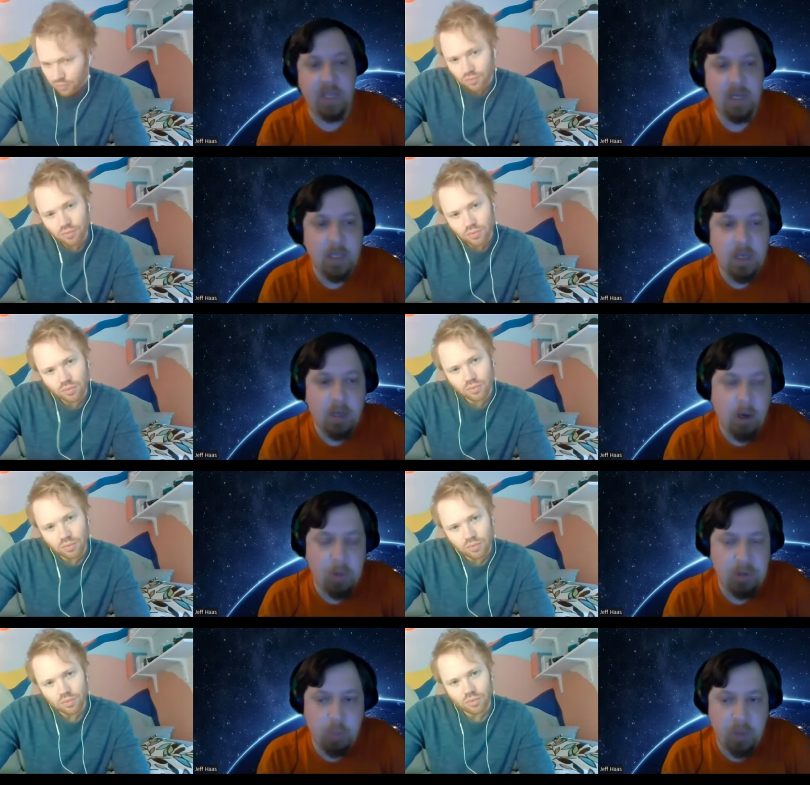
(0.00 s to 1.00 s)
Speaker 1: that
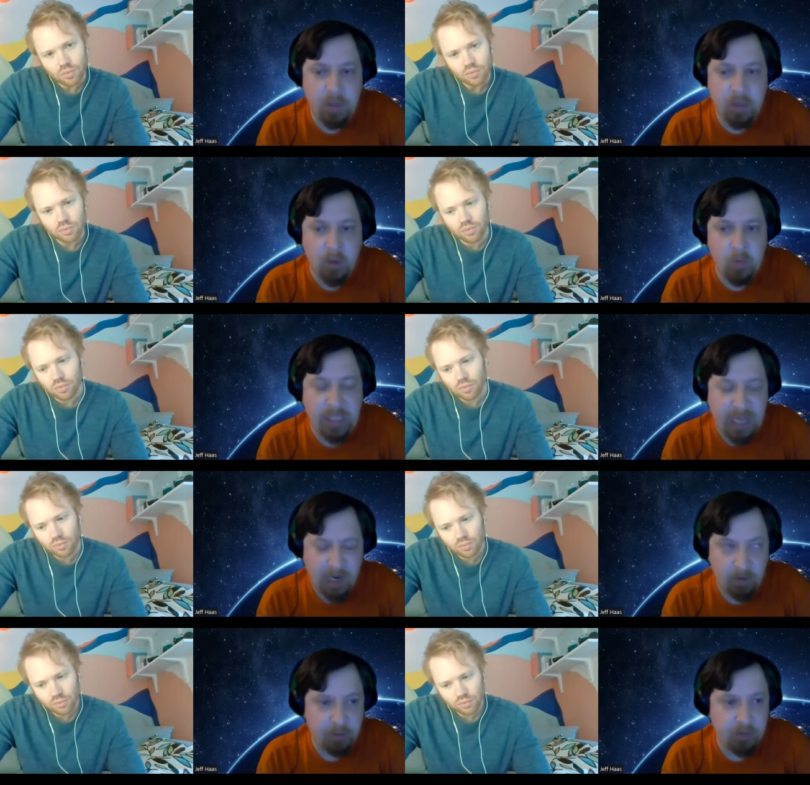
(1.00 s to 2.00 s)
Owen's one of the only
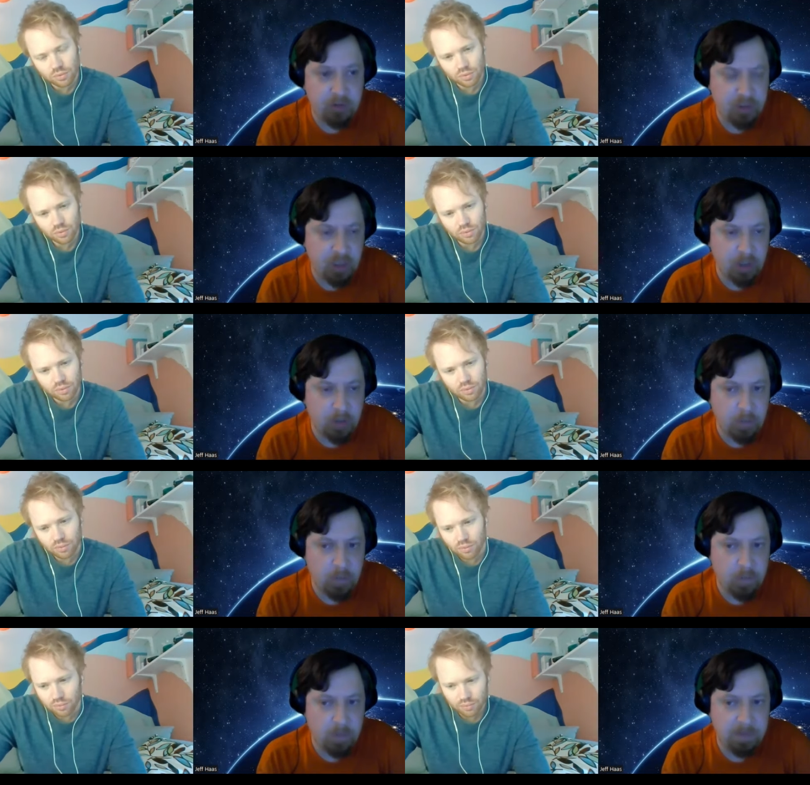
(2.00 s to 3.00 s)
characters on the
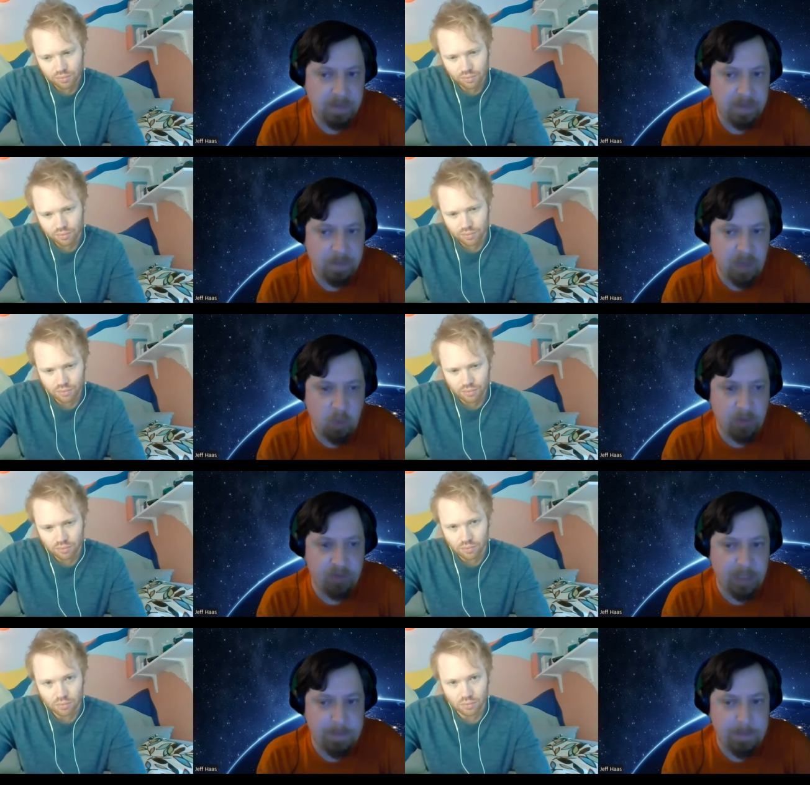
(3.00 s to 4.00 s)
show that
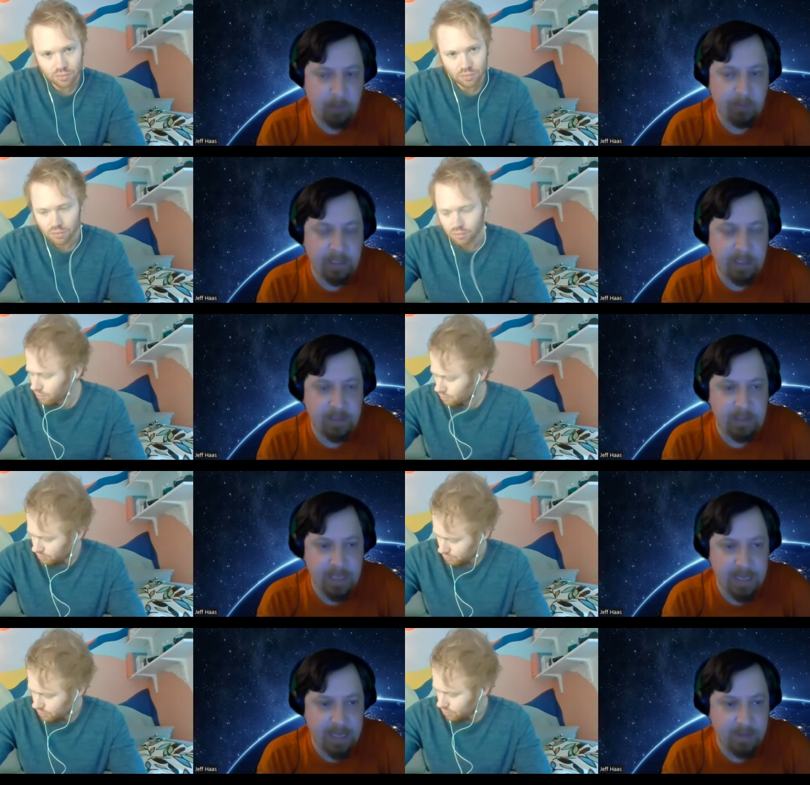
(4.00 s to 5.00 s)
wants to keep the powers that
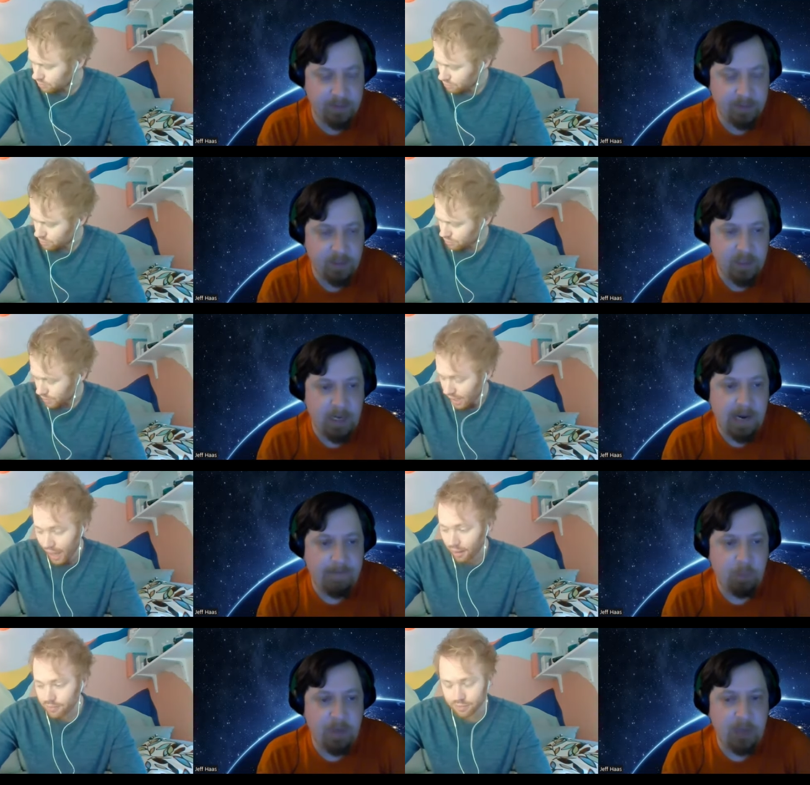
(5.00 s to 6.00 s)
he has.
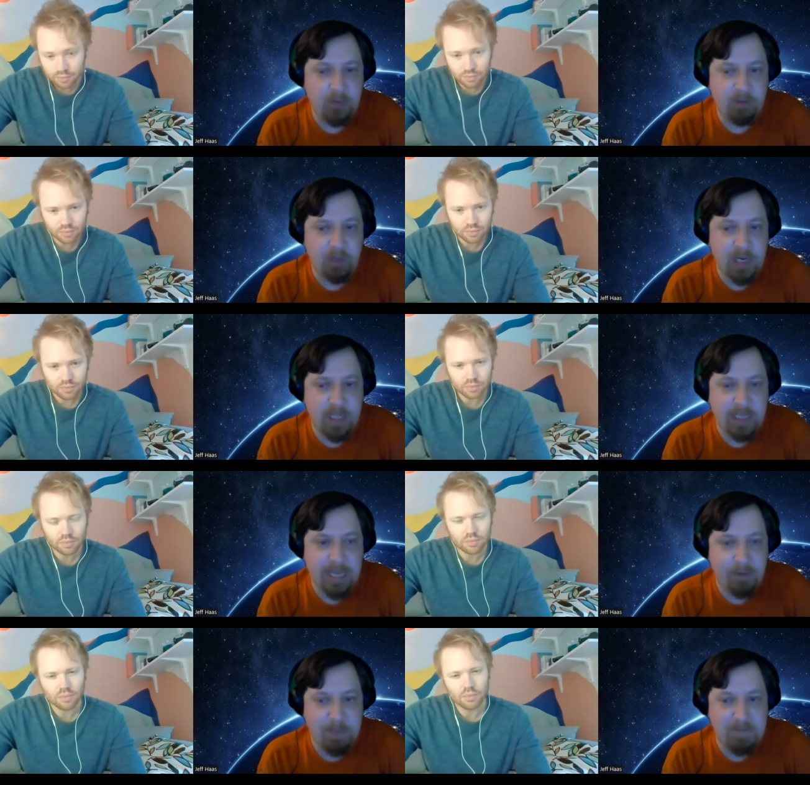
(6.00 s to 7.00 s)
Yeah. Everyone else is trying to
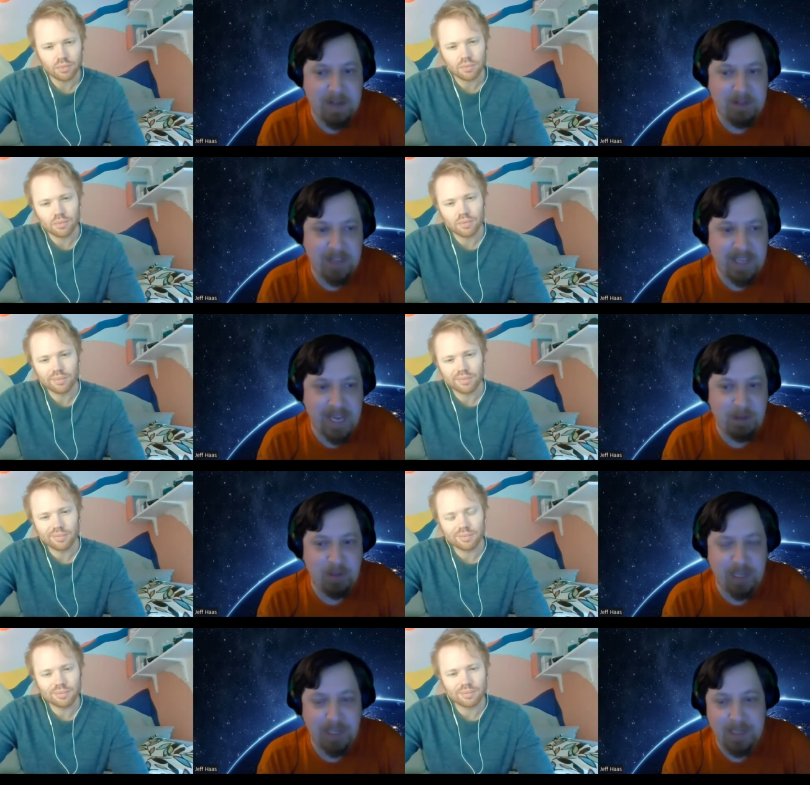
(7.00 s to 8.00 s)
like get rid of them fast as they can.
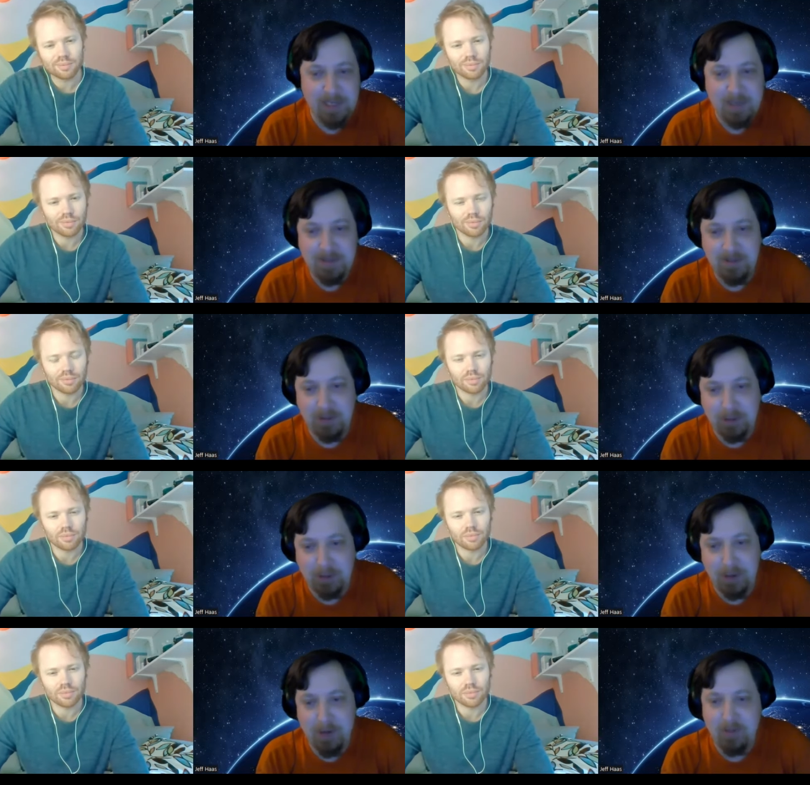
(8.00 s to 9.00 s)
They're like, this is a
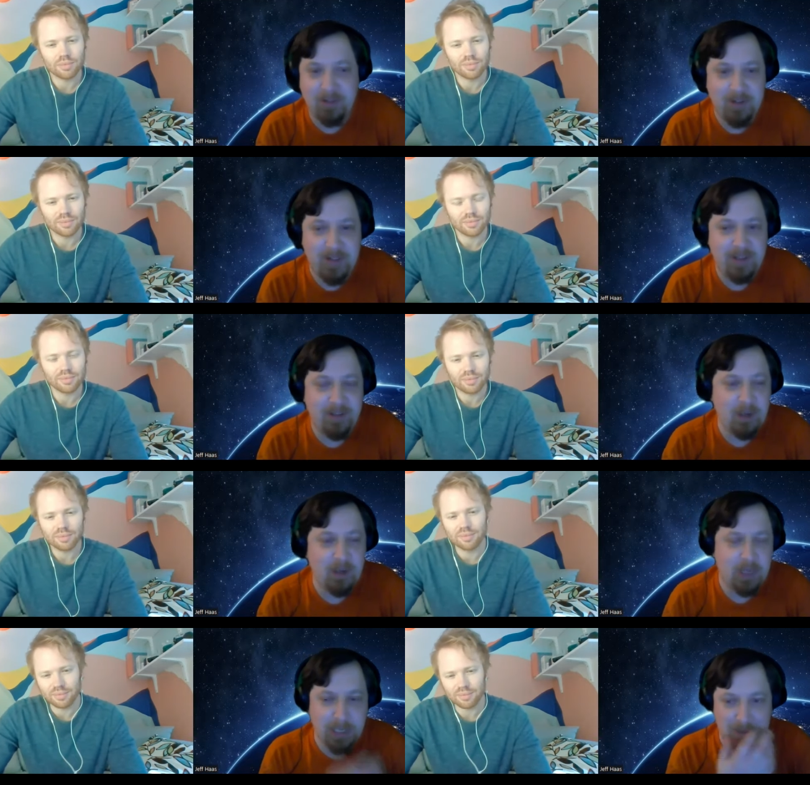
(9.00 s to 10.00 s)
curse. This is this. You
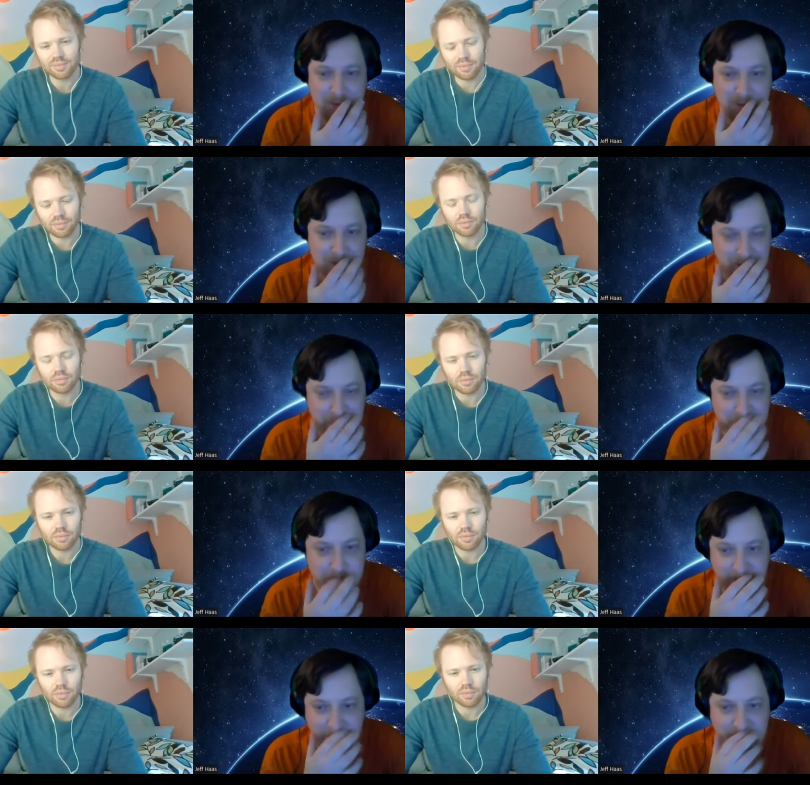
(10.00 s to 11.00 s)
know, uh, uh,
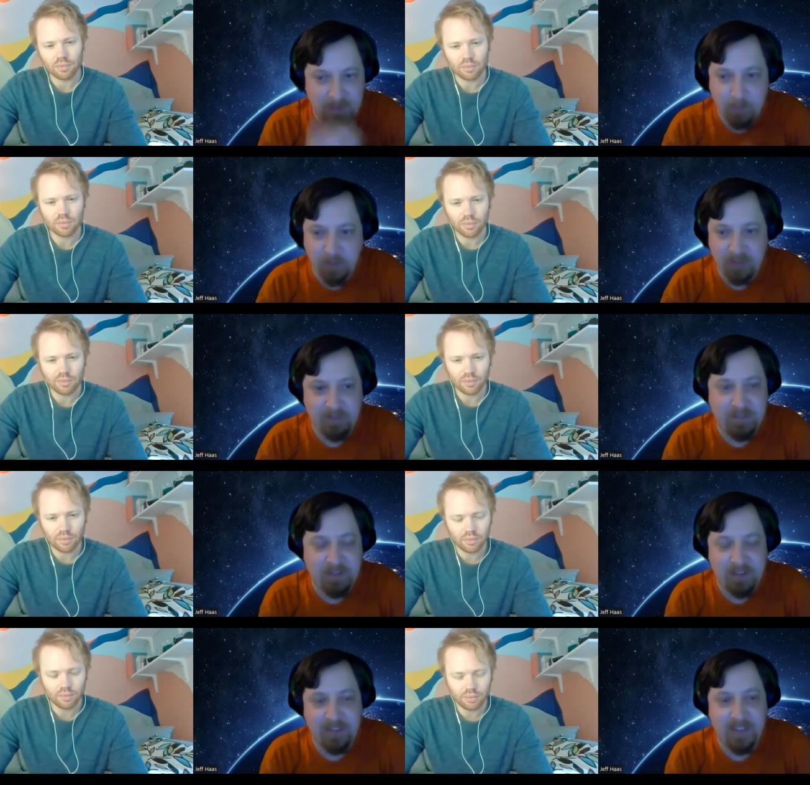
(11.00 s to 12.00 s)
Troopy, what all that wants to get rid
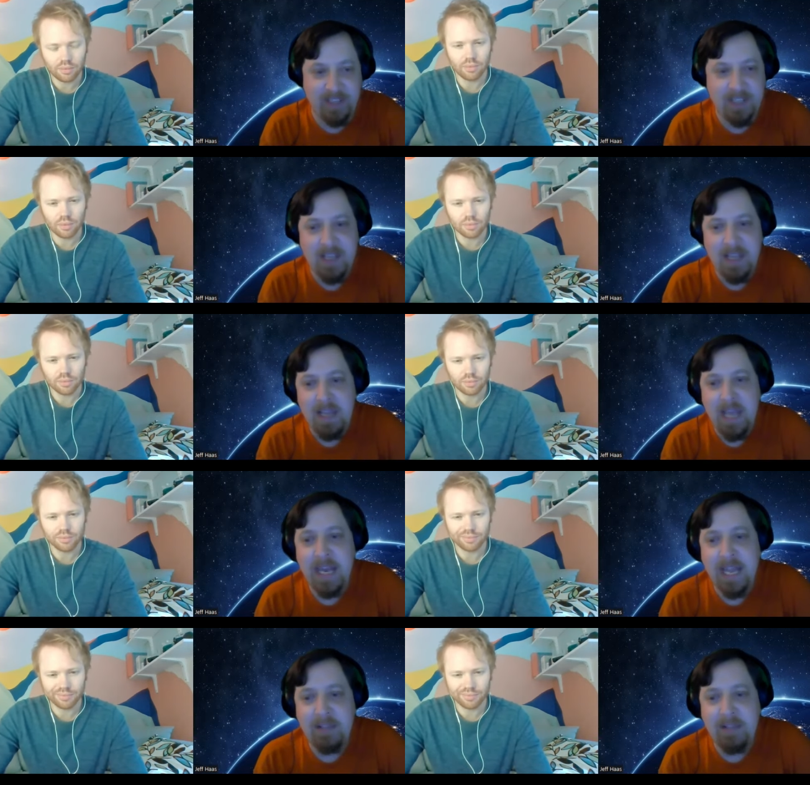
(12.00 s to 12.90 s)
of his thing. And